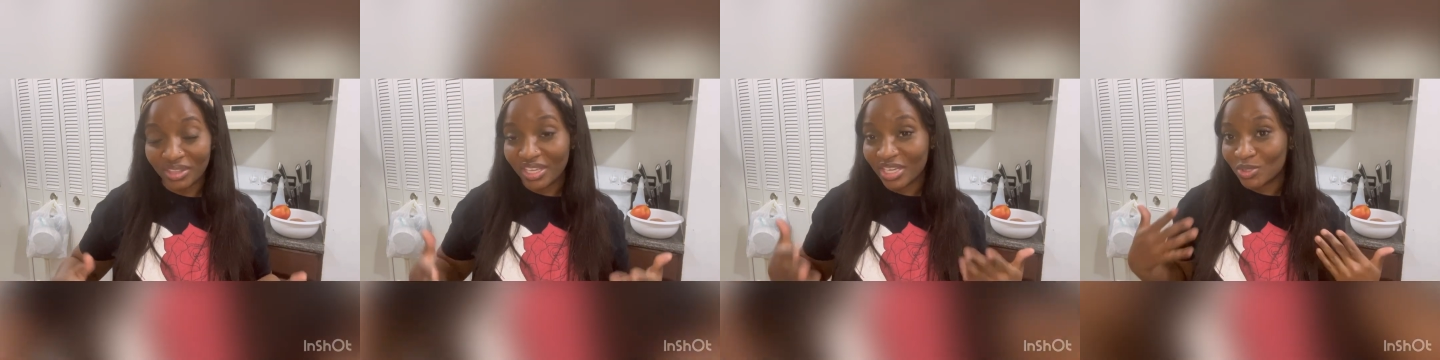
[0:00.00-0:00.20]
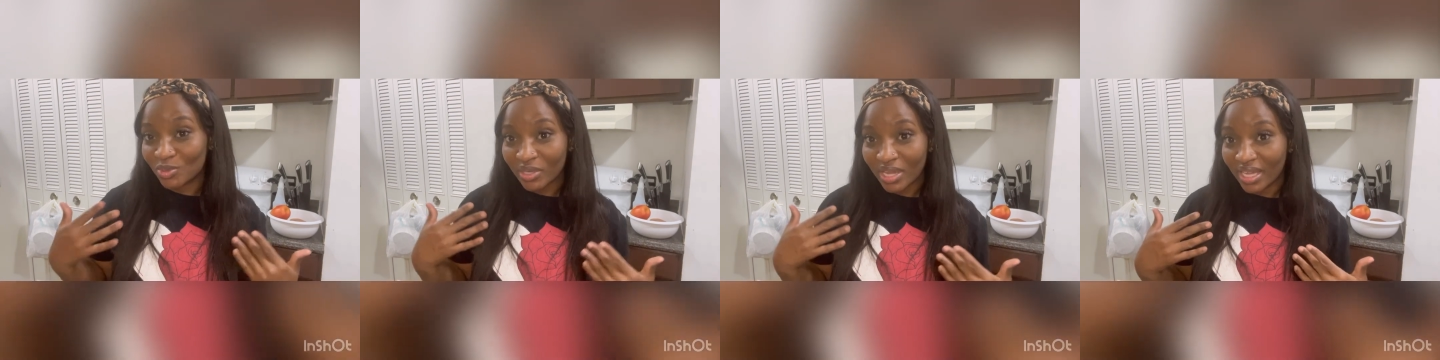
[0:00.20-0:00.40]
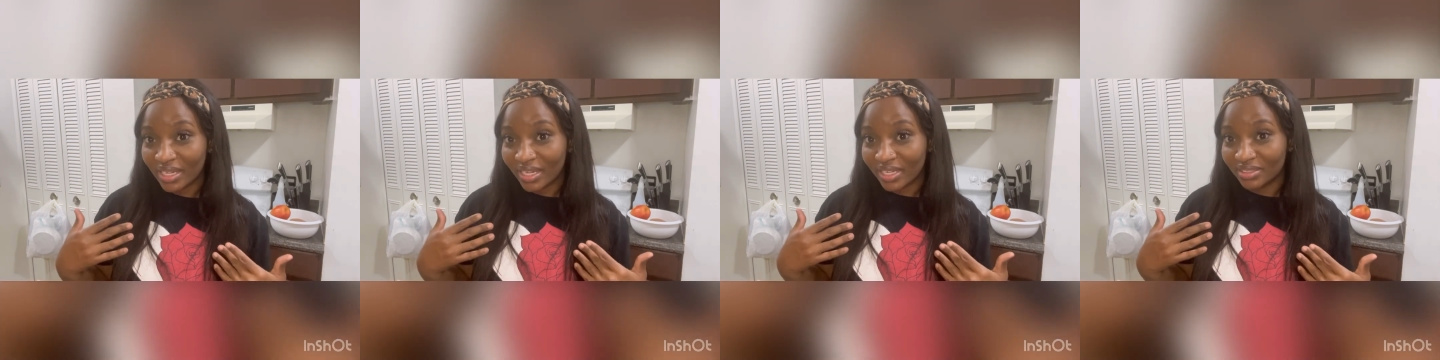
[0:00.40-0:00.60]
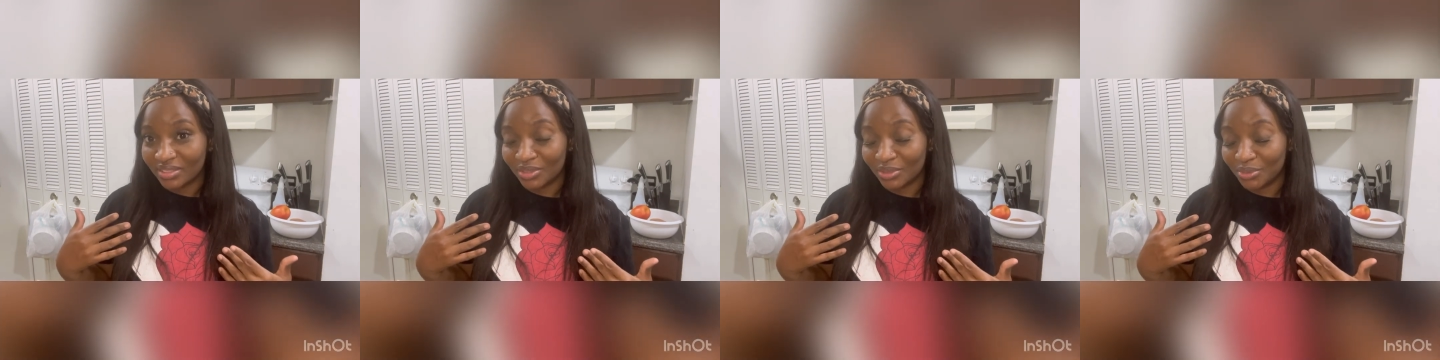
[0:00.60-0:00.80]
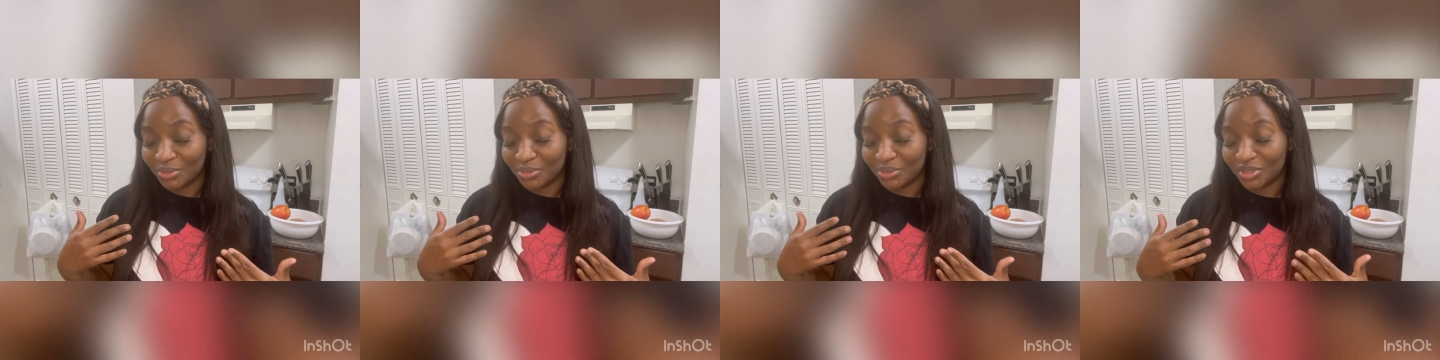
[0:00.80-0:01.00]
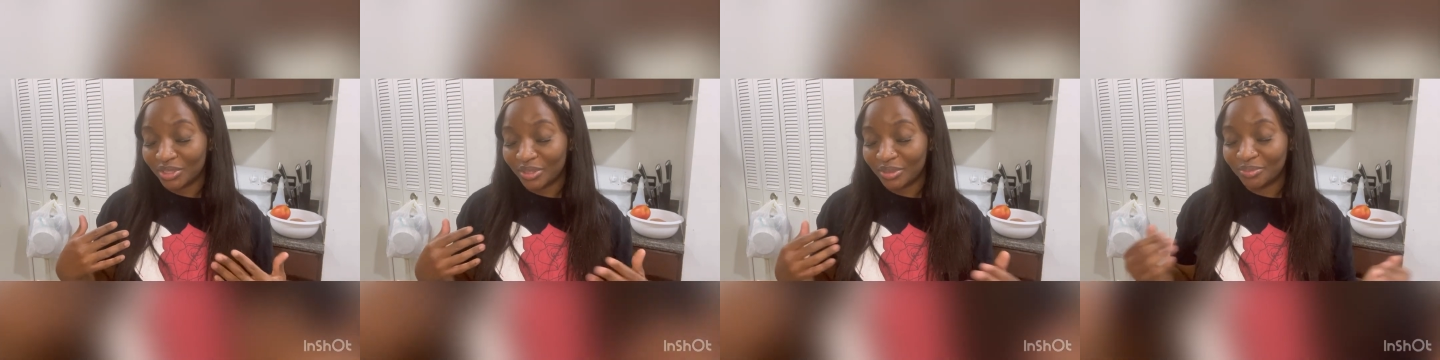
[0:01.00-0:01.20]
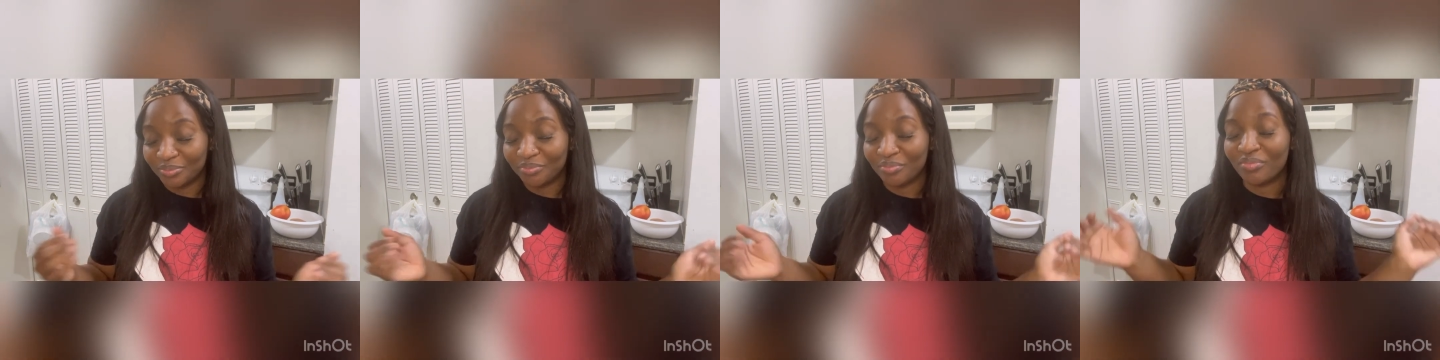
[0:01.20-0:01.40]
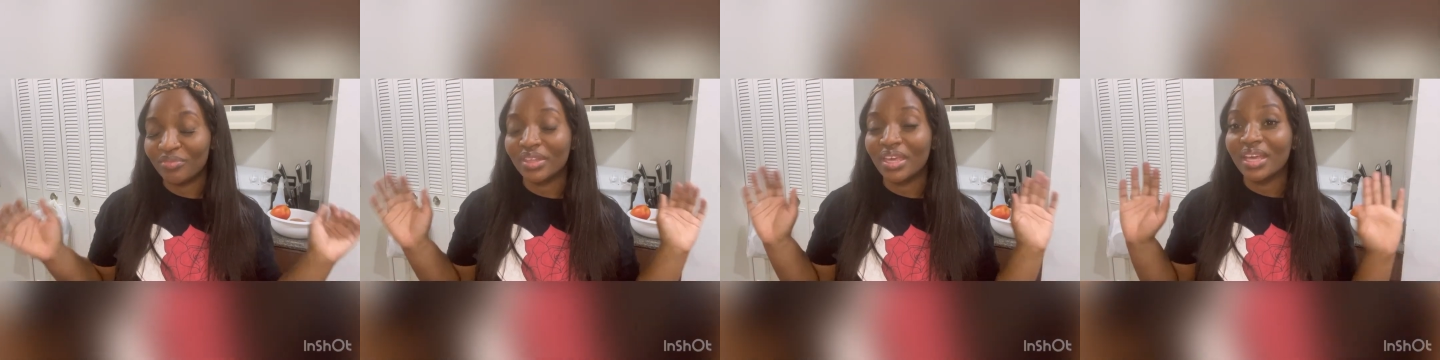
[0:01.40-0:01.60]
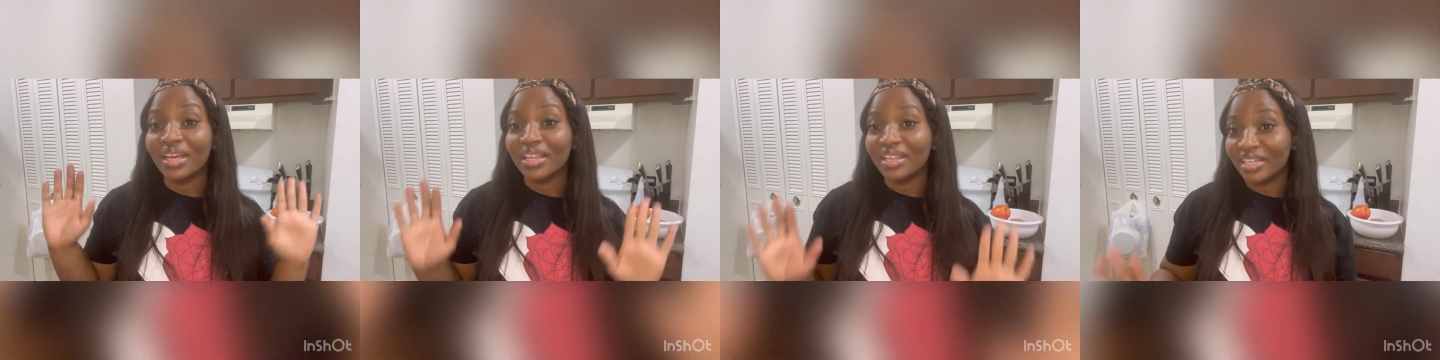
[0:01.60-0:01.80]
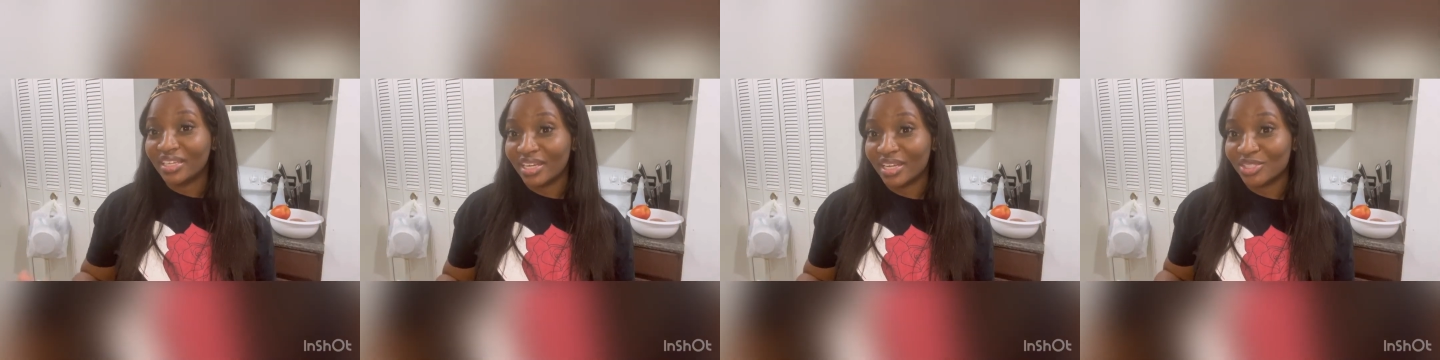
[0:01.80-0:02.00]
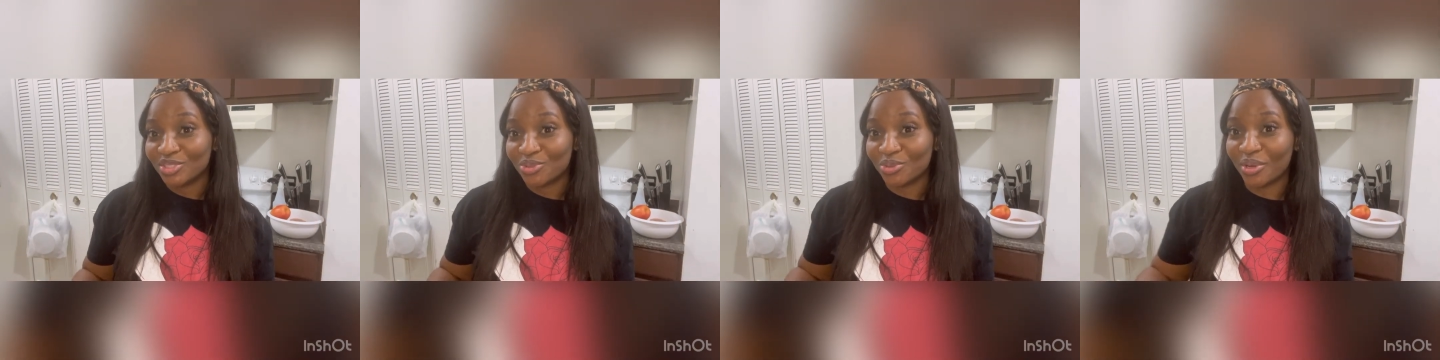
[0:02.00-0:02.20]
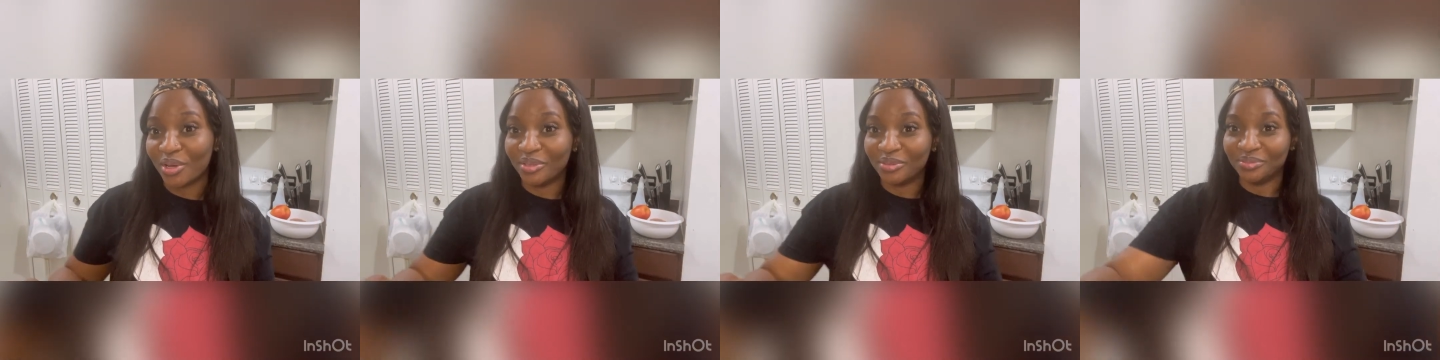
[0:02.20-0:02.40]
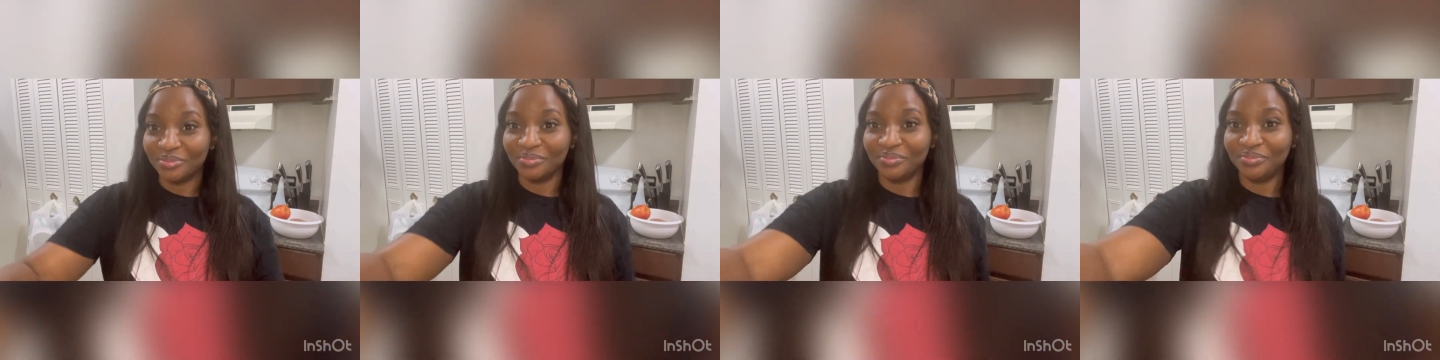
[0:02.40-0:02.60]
That's what I like to do. So clean as you go.